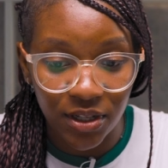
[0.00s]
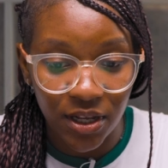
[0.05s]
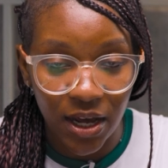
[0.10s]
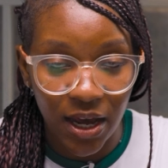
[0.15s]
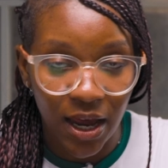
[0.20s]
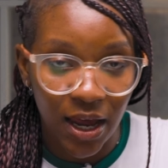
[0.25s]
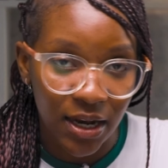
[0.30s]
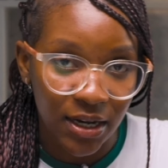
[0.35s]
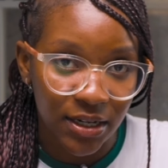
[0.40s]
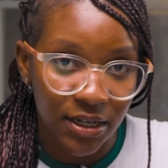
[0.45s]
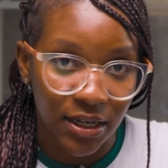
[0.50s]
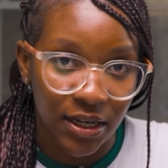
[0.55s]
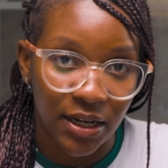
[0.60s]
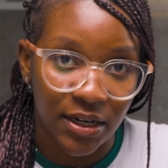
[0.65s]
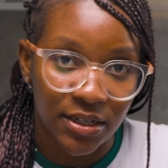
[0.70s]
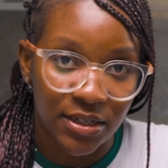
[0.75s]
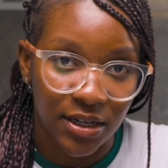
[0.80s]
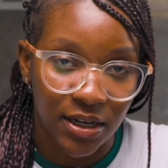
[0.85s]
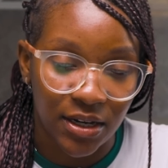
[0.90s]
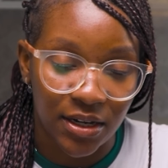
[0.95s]
the
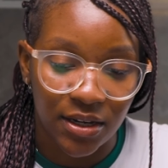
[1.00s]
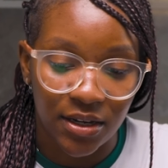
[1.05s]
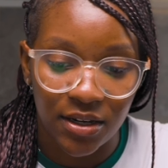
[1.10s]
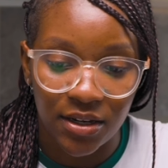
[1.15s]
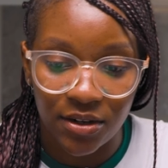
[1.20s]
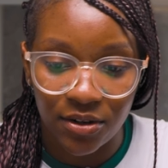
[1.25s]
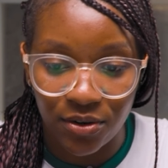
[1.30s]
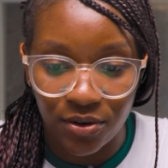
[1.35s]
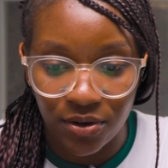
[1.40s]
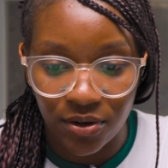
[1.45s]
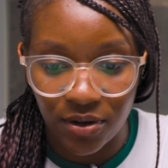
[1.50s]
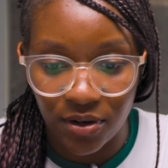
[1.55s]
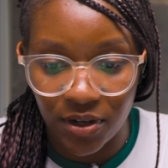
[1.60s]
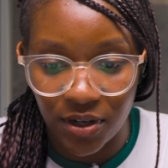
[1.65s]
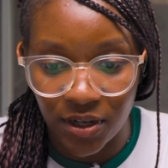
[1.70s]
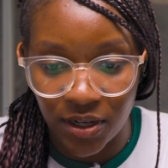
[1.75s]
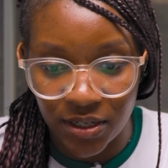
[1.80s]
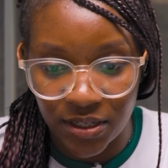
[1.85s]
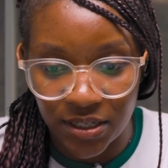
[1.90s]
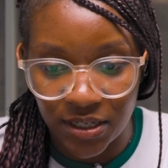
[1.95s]
alligator
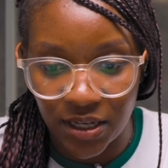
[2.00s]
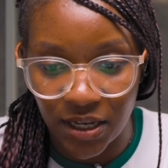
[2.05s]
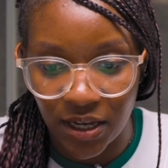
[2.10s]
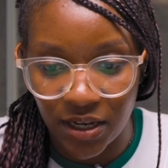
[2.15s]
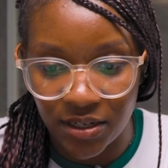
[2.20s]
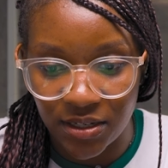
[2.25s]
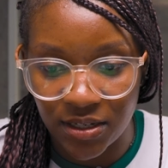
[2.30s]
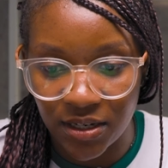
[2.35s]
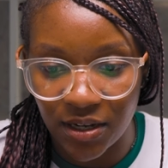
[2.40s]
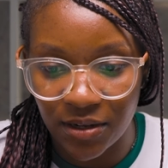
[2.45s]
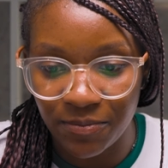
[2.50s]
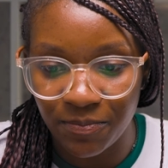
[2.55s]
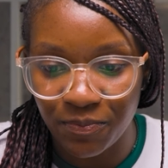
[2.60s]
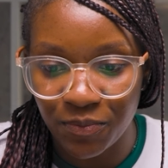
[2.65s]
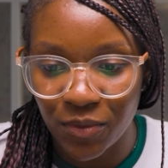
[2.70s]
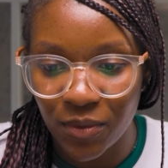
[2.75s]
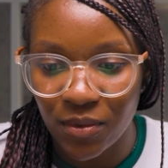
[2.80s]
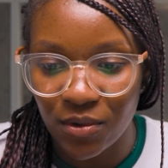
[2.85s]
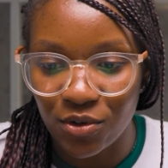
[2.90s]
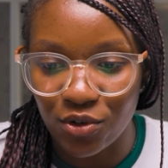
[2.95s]
indicator,
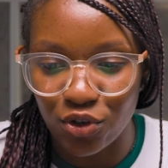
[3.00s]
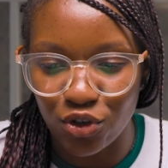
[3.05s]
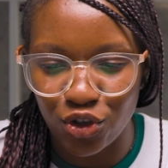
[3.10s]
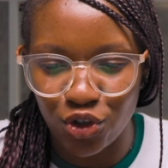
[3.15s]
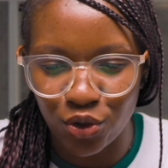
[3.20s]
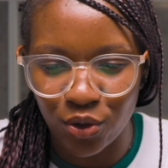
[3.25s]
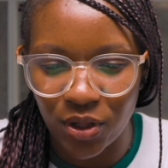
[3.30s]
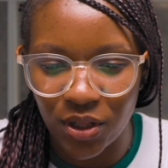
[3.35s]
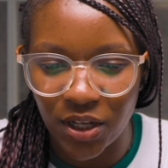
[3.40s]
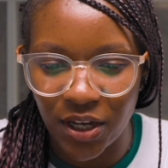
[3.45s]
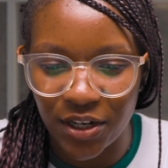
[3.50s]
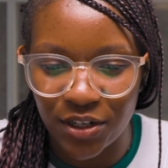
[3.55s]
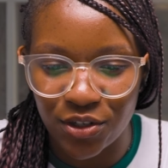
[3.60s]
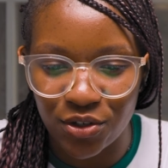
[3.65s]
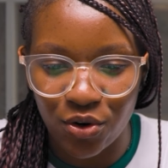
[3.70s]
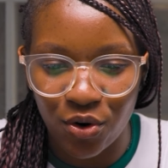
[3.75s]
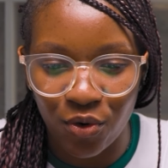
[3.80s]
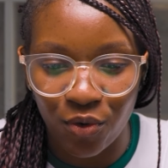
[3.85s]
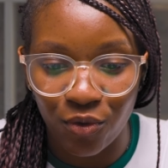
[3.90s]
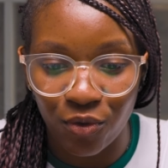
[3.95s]
jaw lines
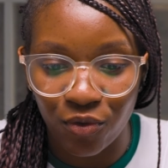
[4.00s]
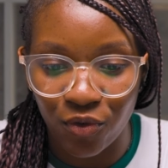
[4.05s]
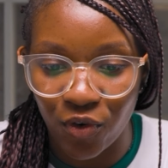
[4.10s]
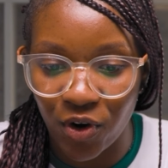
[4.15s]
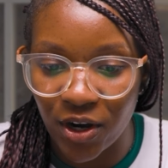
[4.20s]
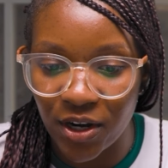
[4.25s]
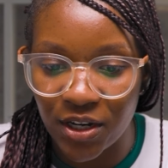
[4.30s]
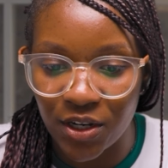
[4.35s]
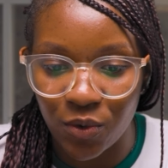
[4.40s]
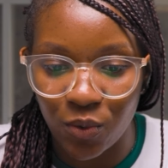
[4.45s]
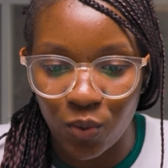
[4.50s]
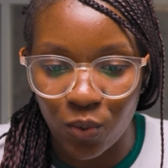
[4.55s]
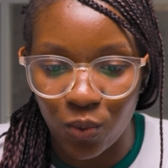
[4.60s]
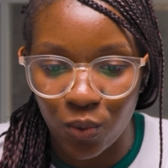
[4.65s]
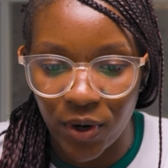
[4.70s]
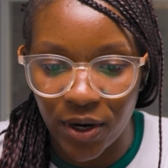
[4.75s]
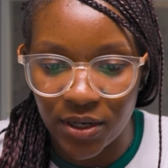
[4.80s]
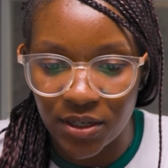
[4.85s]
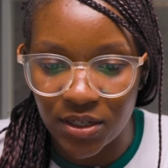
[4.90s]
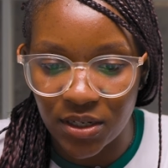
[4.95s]
already
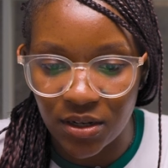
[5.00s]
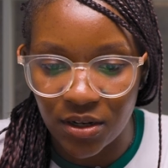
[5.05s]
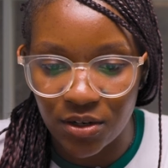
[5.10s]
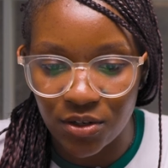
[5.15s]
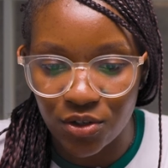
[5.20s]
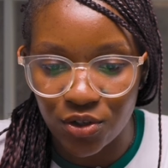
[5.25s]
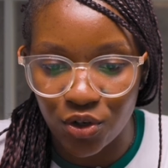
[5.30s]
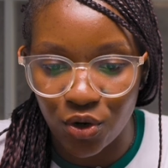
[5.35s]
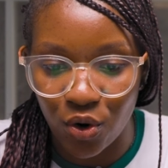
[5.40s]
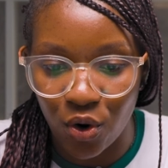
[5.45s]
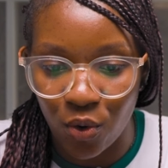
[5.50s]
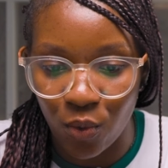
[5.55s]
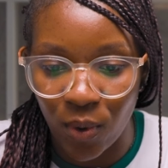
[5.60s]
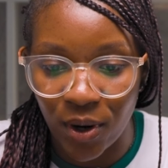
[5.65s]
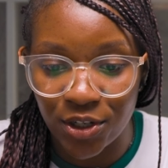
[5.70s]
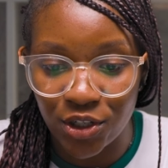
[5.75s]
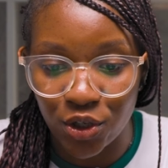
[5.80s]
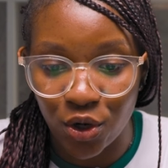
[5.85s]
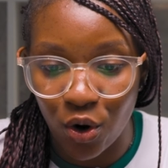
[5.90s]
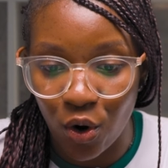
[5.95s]
want
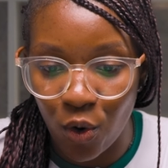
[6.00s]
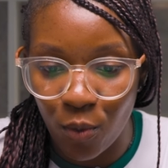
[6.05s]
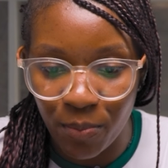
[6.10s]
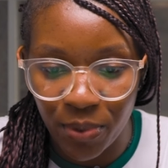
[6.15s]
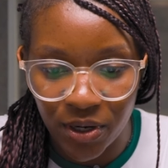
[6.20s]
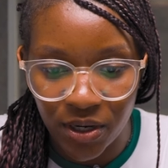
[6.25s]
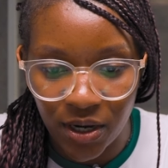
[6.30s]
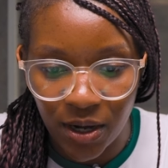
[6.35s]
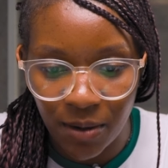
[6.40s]
to open